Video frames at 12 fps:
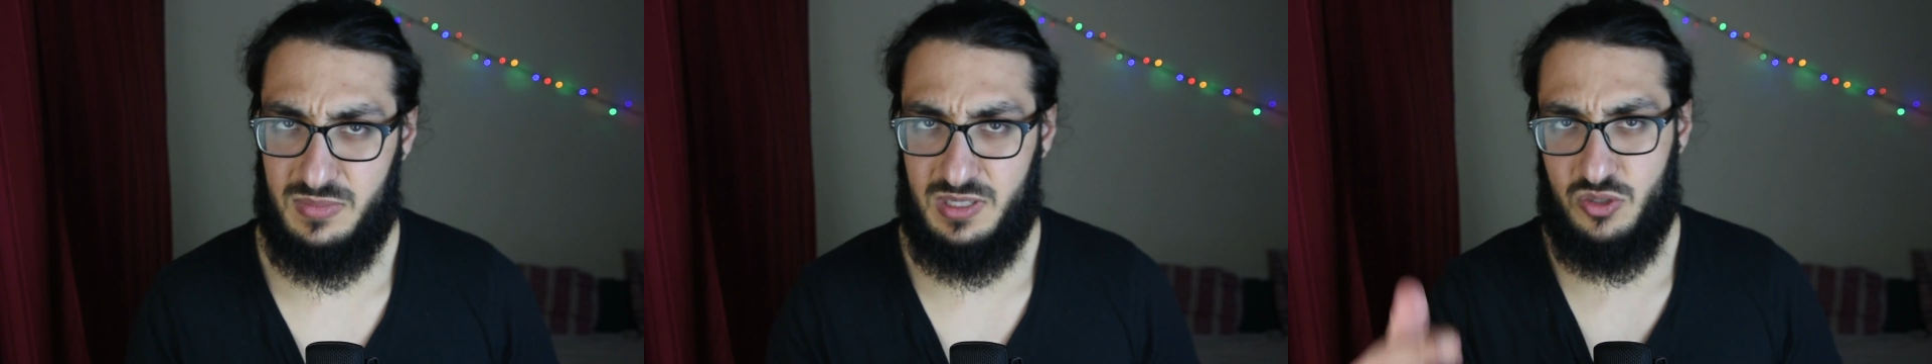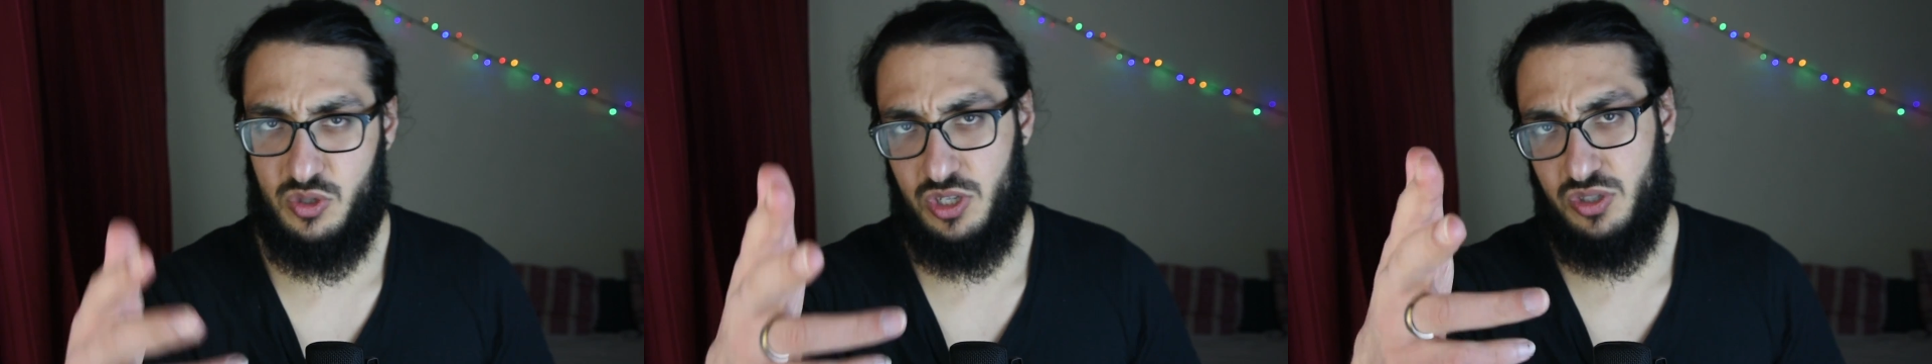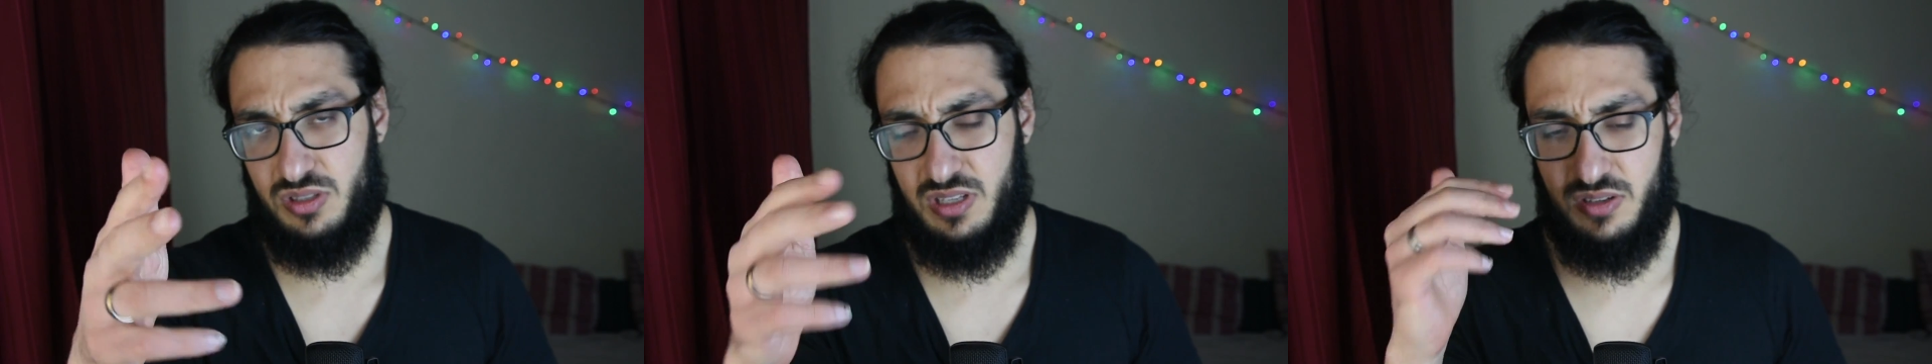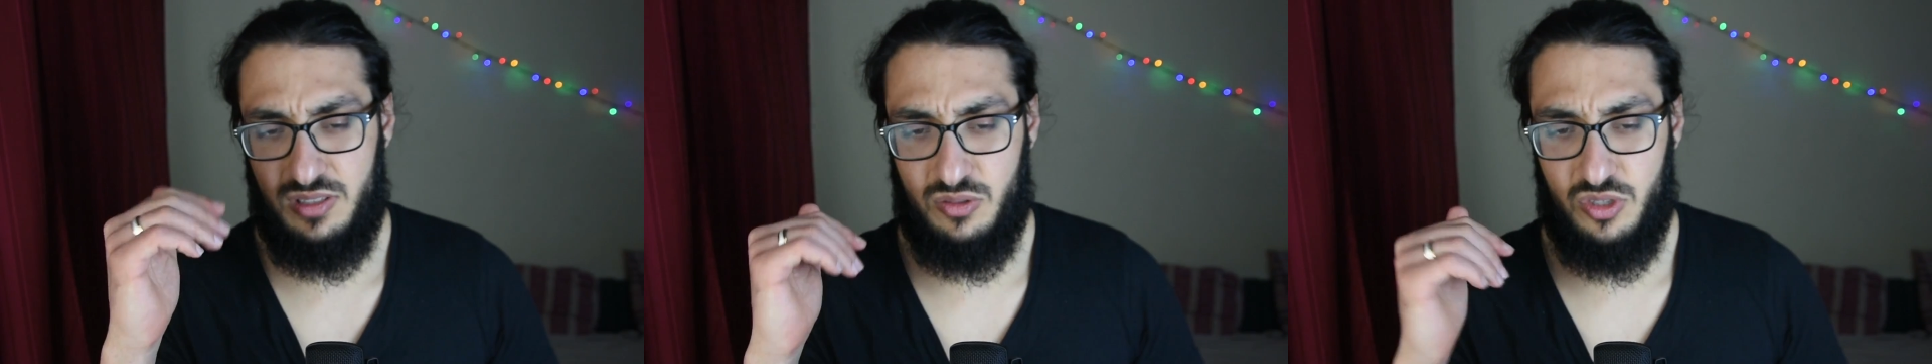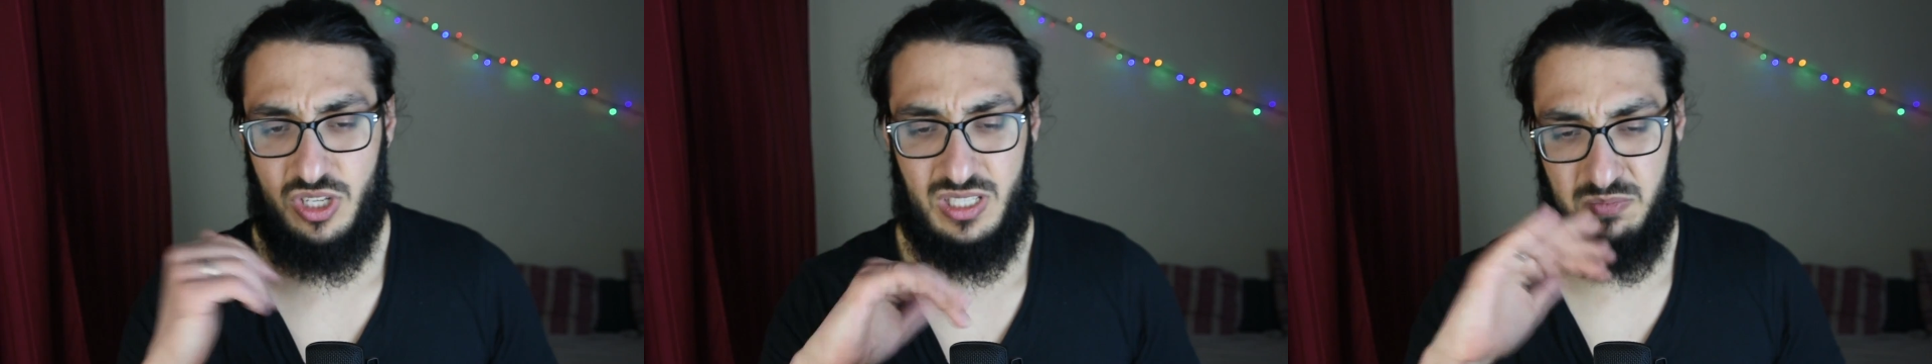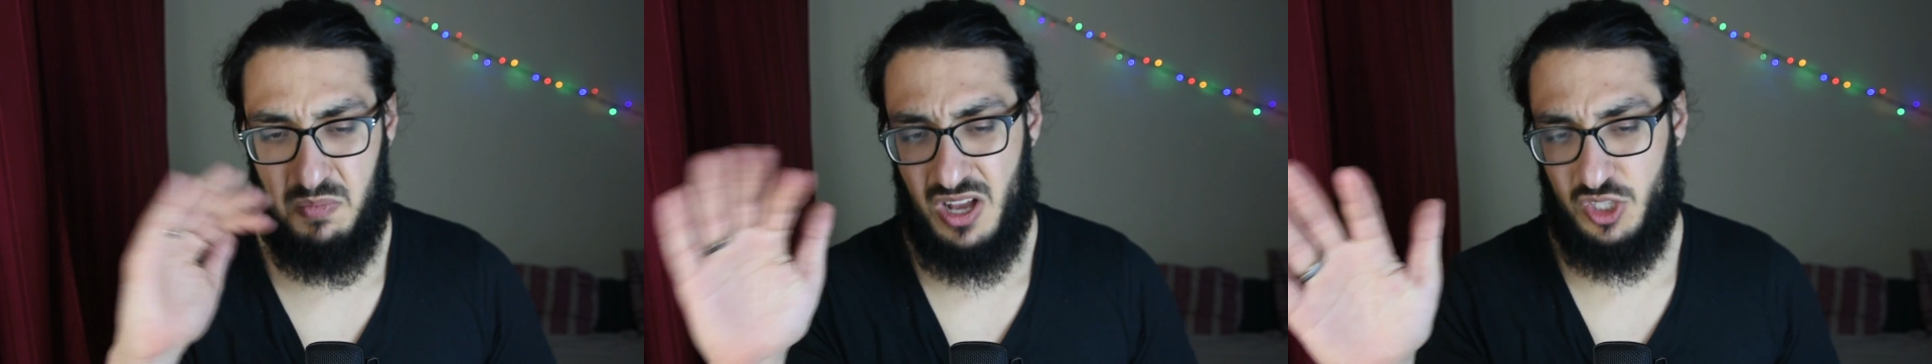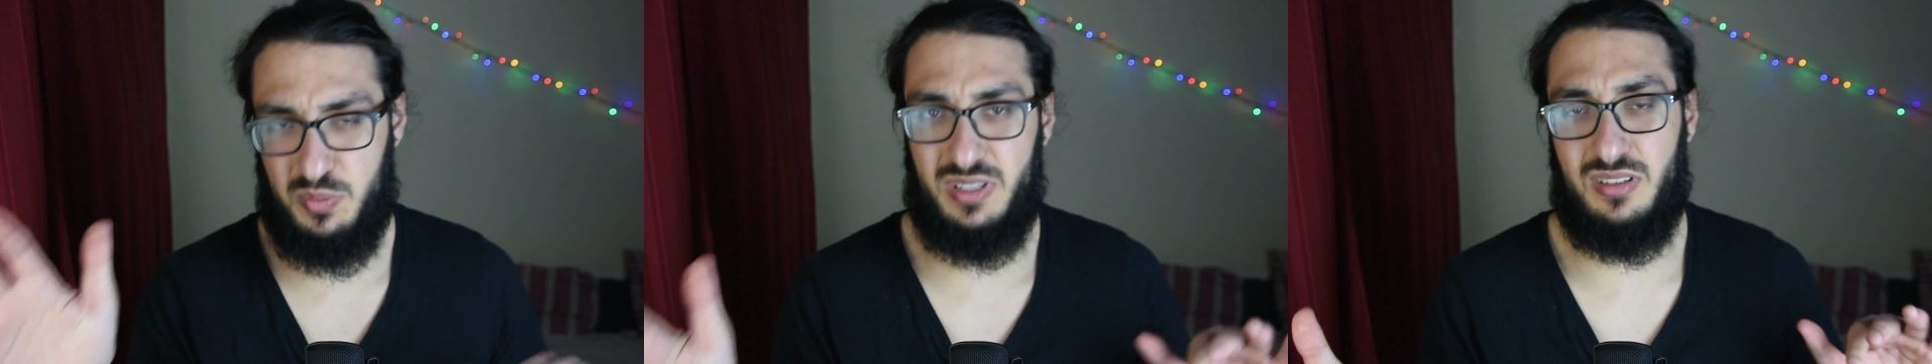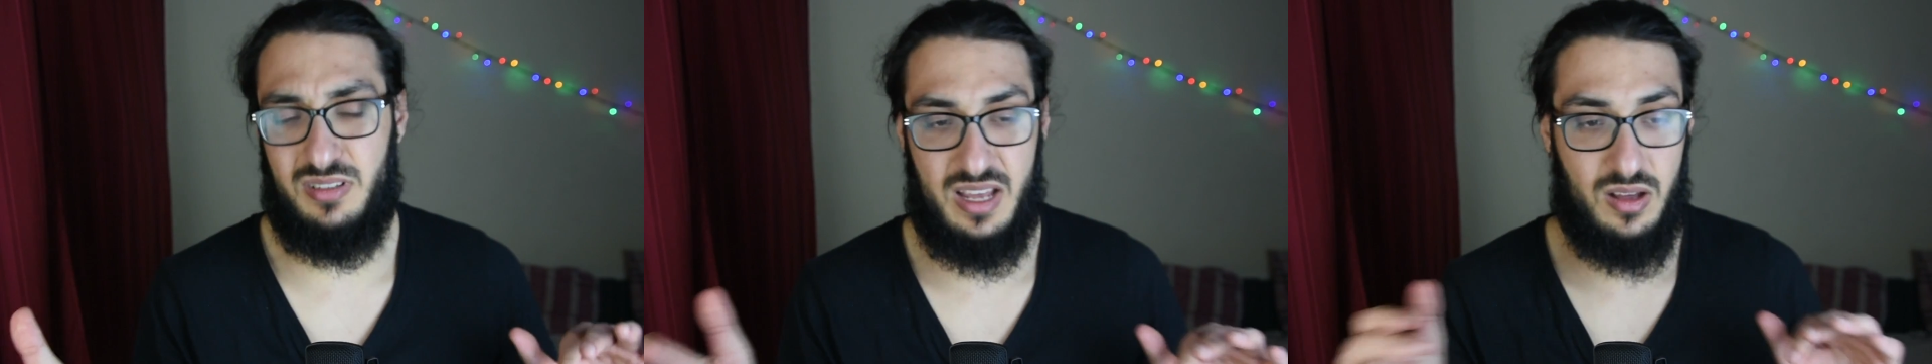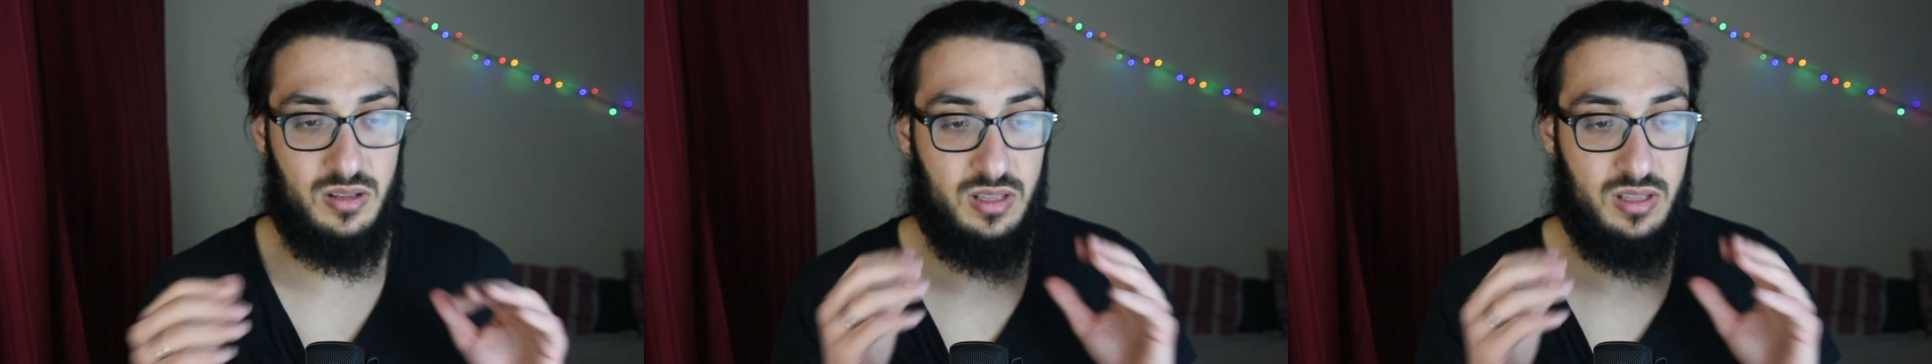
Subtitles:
the situation there in Indonesia is much better now,